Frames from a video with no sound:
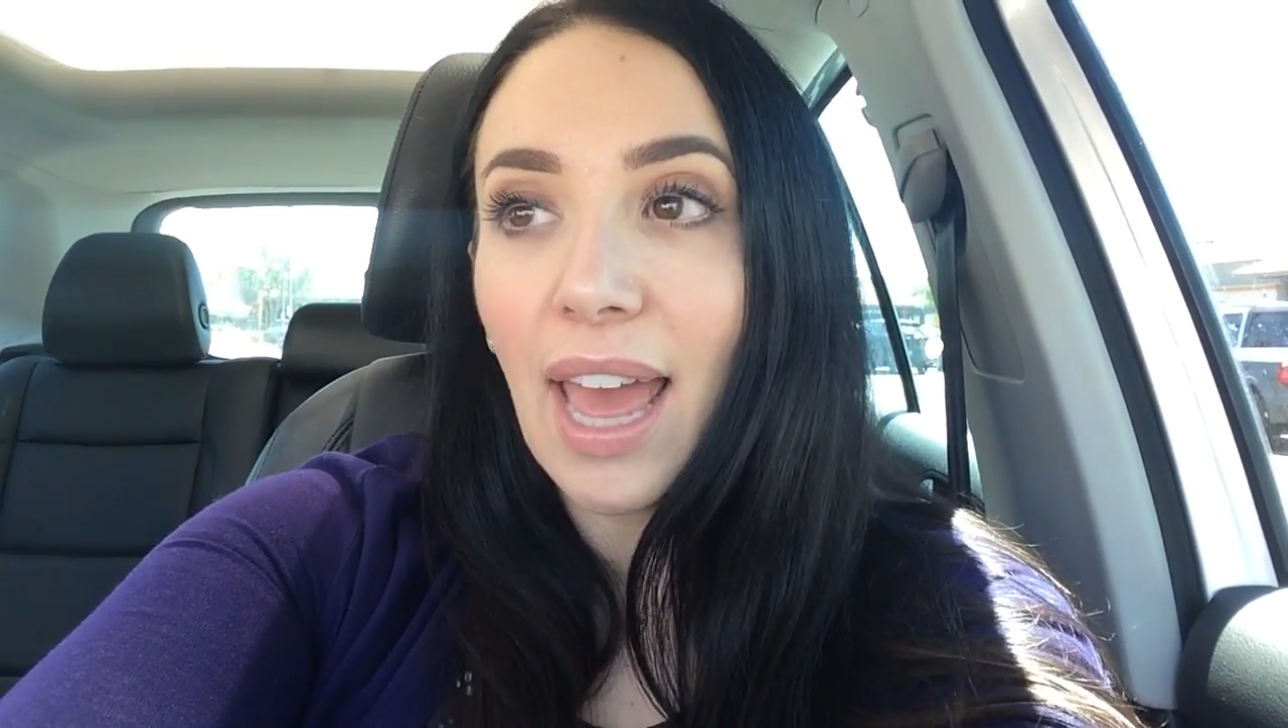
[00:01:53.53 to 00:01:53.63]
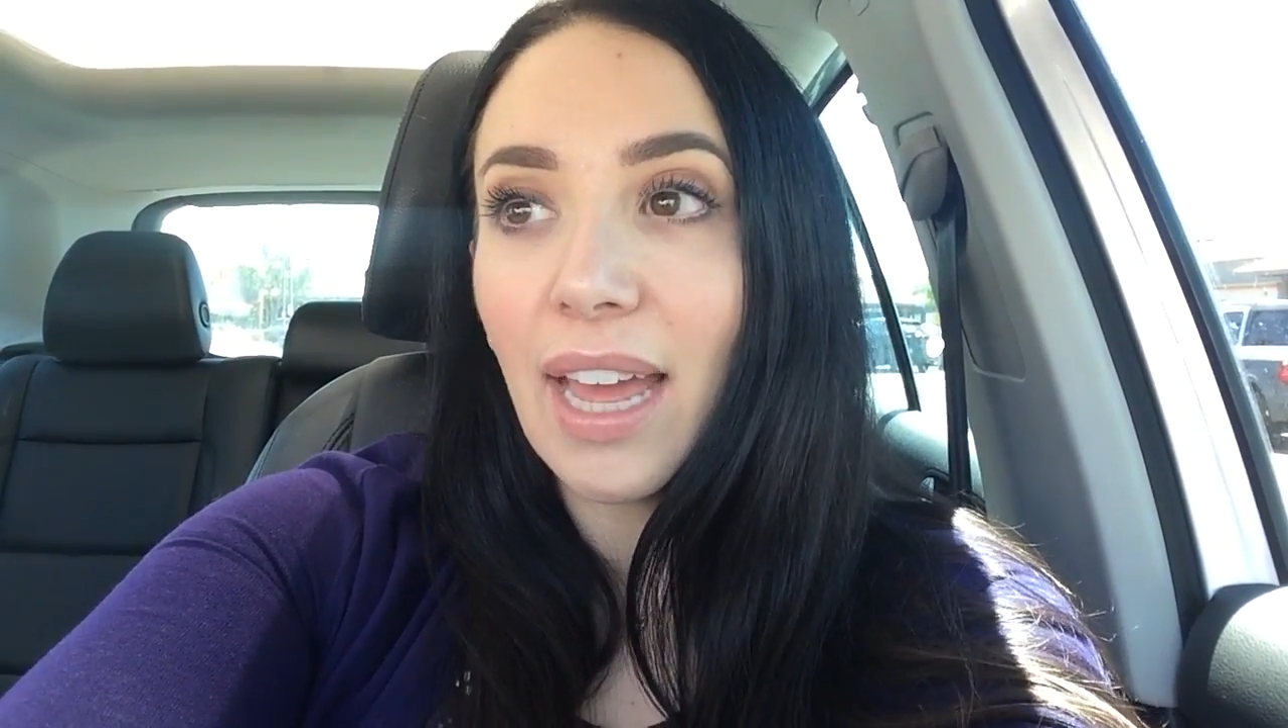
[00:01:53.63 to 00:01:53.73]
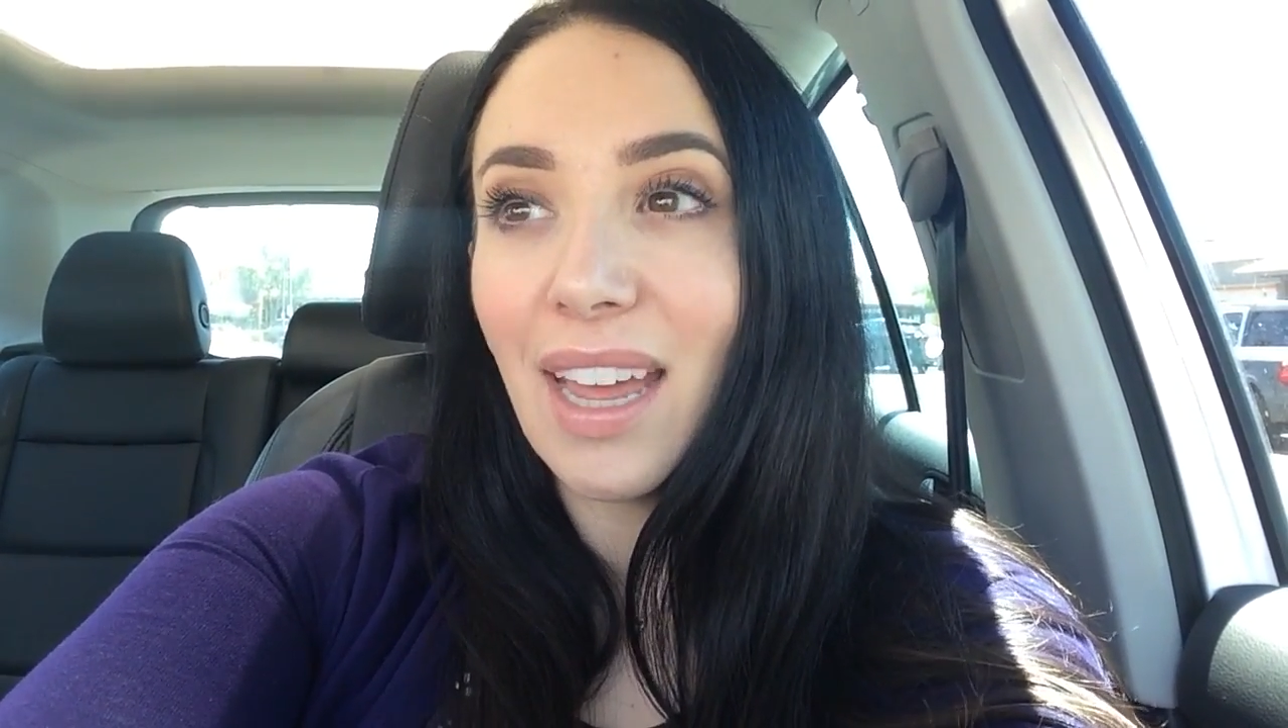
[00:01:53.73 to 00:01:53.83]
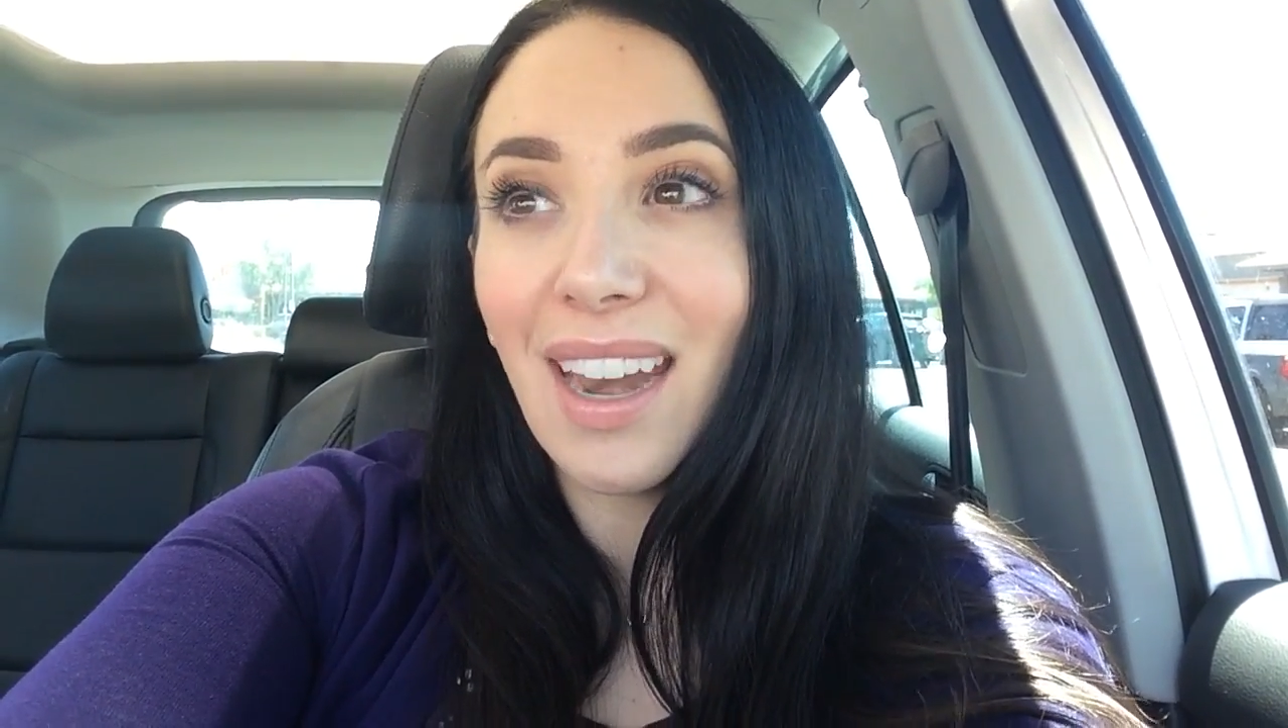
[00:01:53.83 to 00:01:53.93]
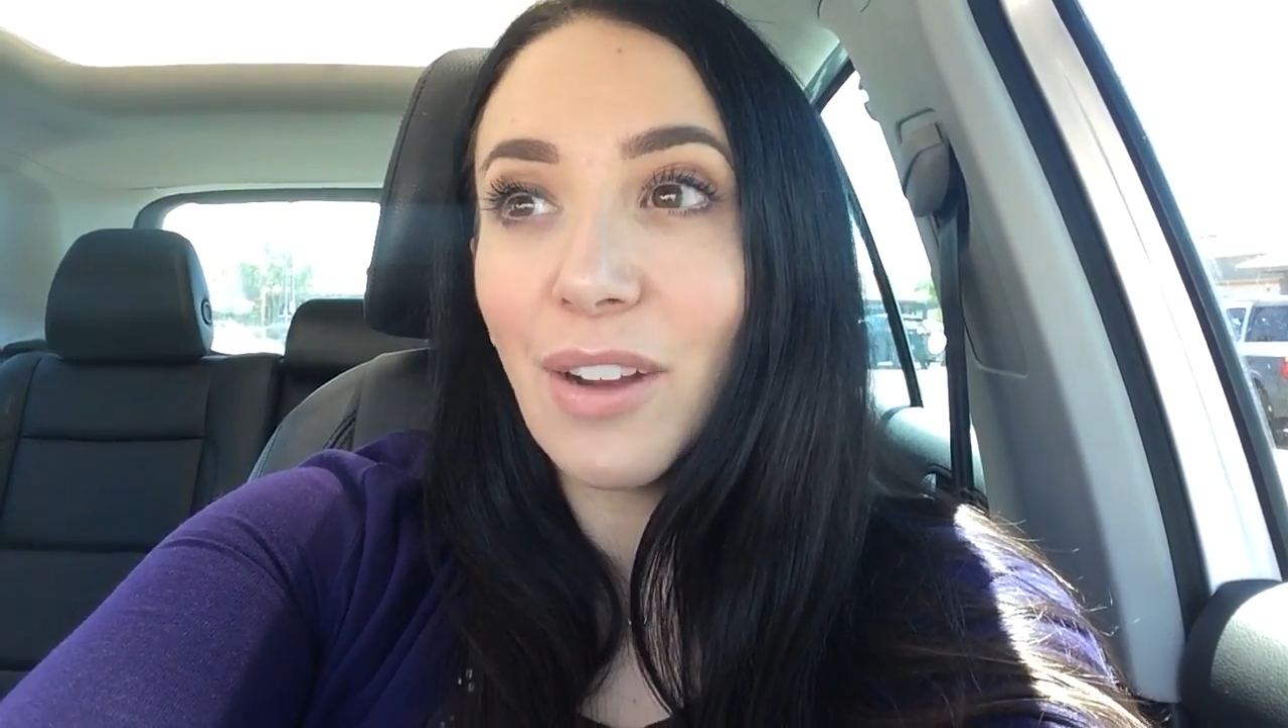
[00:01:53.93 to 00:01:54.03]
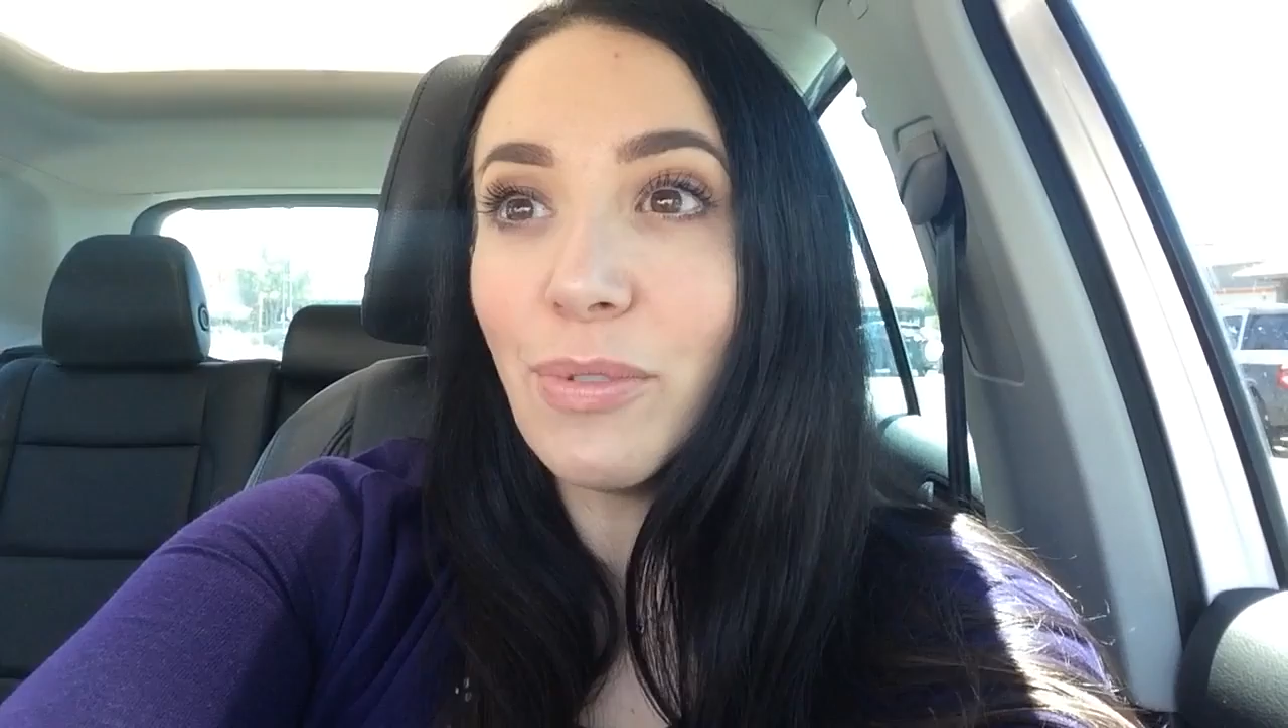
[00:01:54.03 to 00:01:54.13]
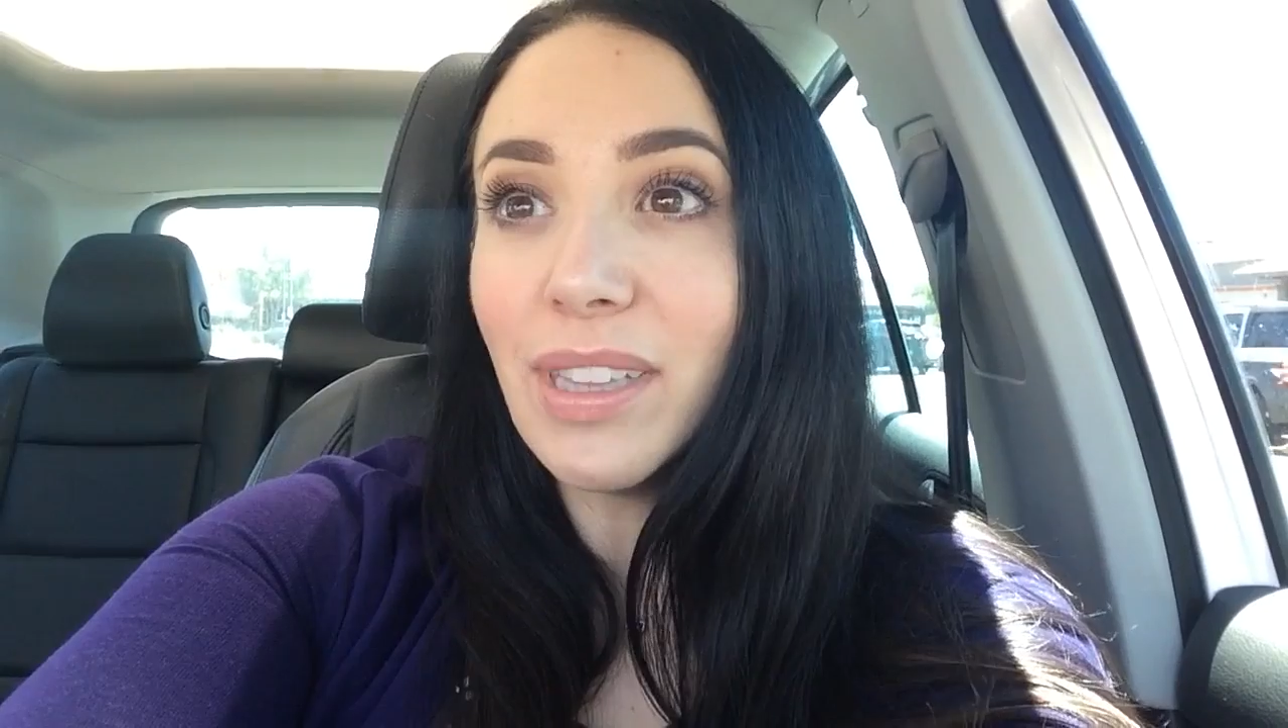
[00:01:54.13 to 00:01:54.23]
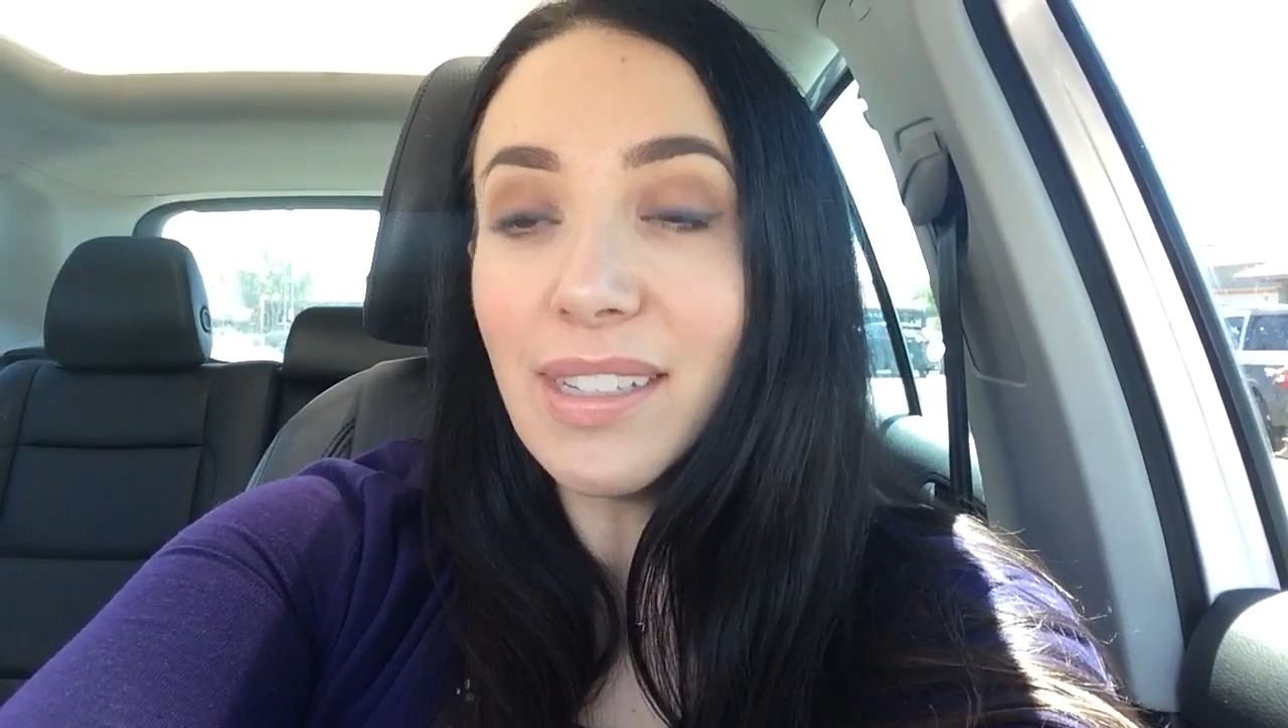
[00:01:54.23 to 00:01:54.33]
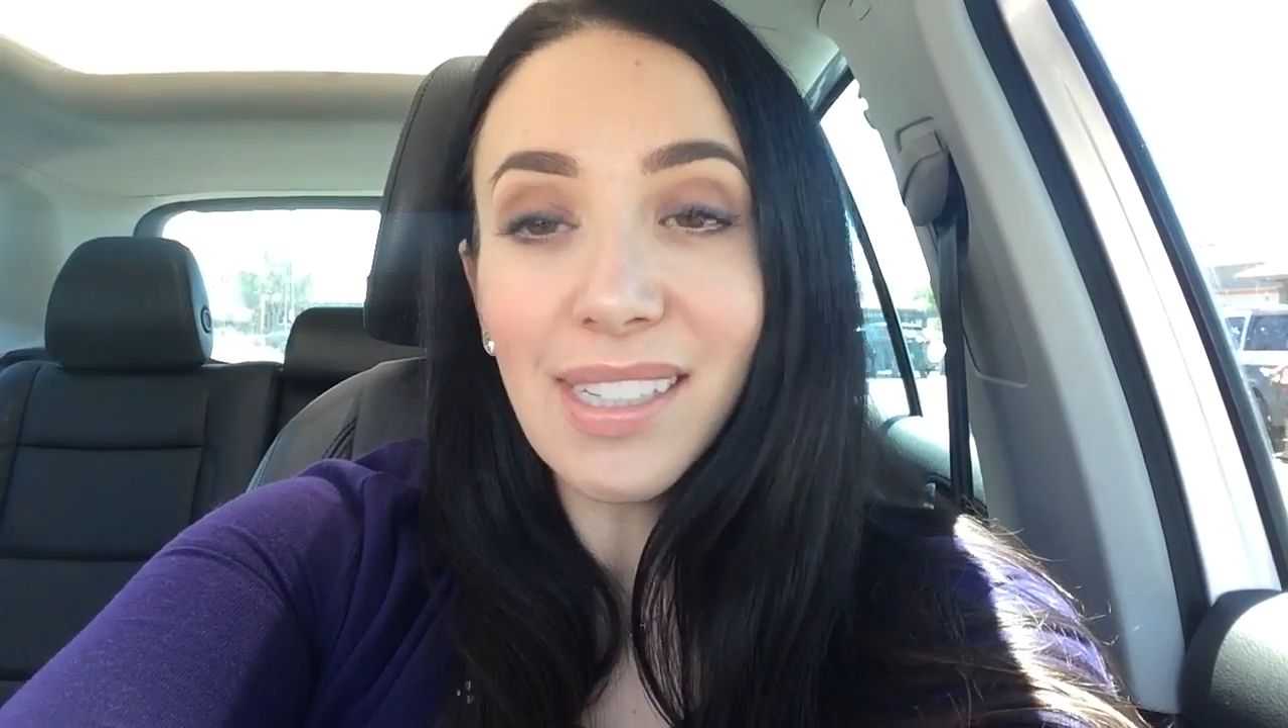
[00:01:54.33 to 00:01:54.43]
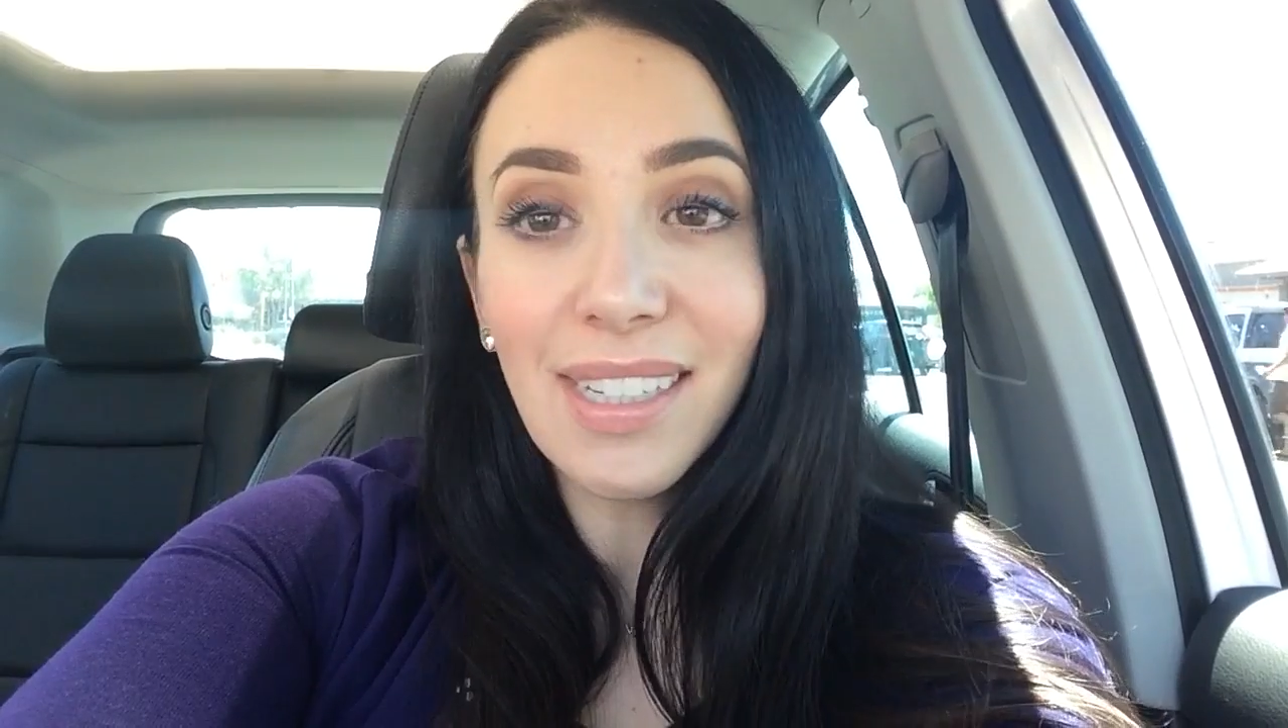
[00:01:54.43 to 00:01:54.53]
And I
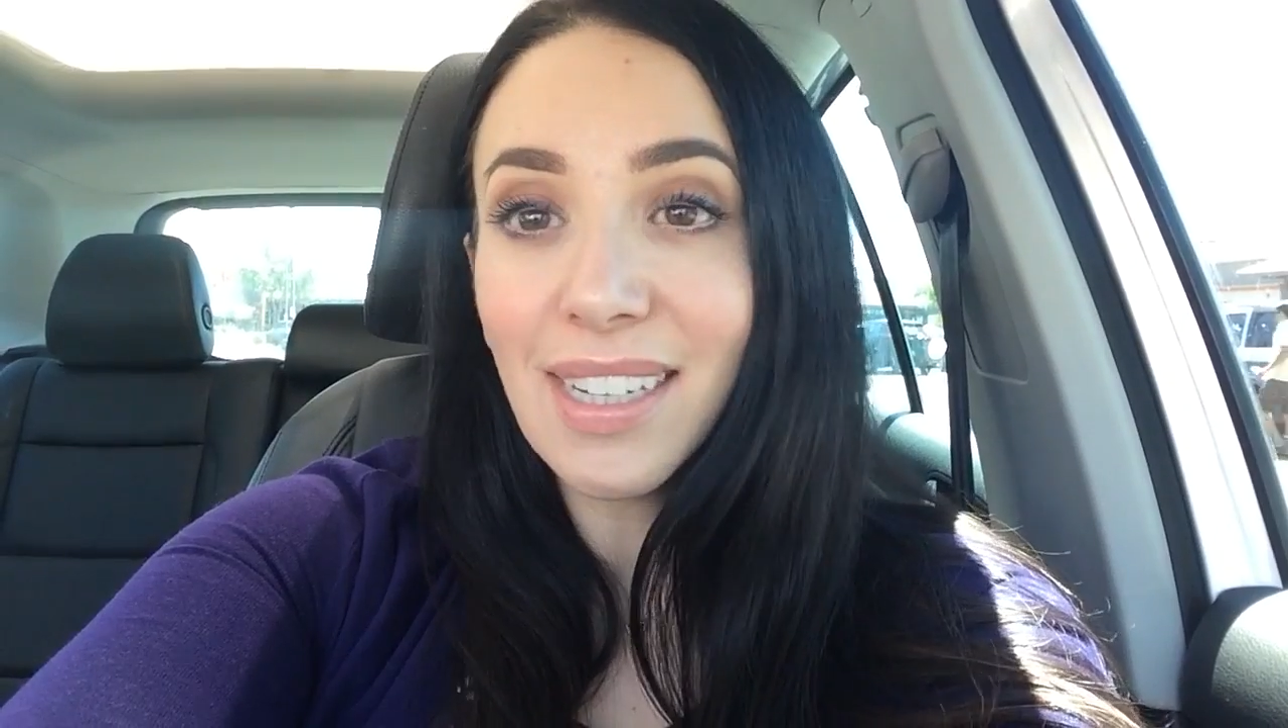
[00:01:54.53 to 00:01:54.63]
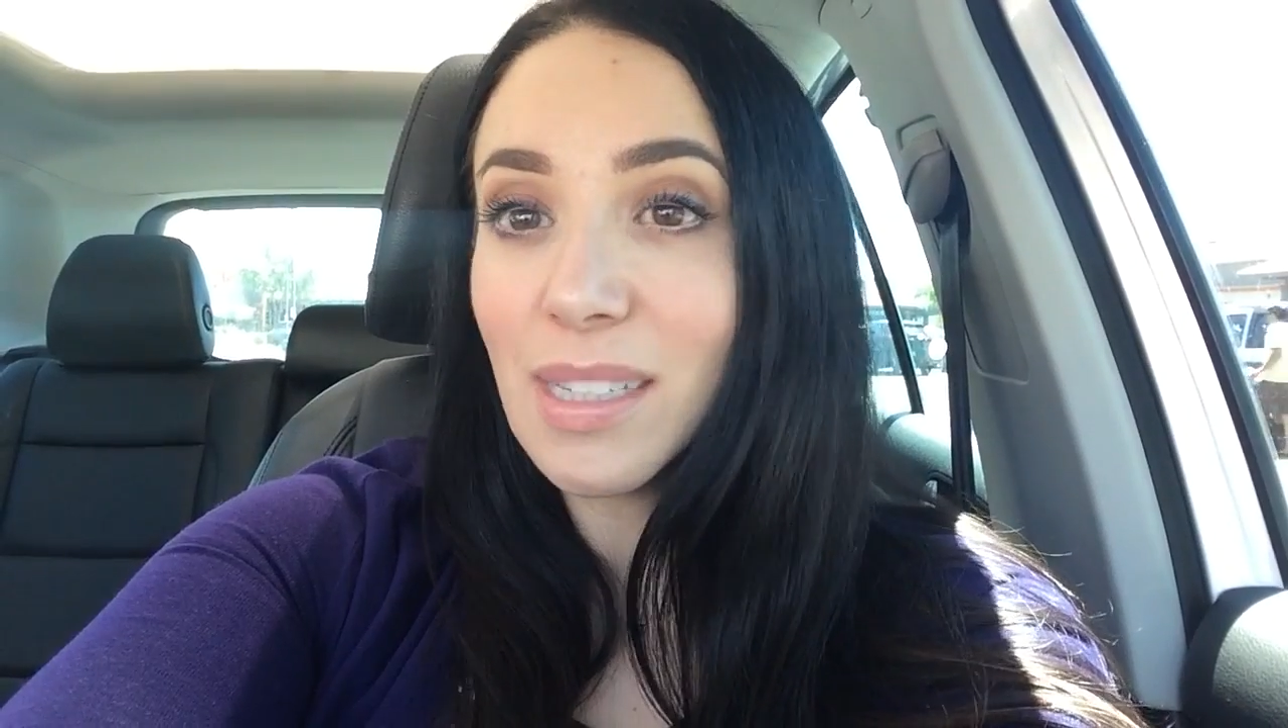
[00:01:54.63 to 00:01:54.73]
really didn't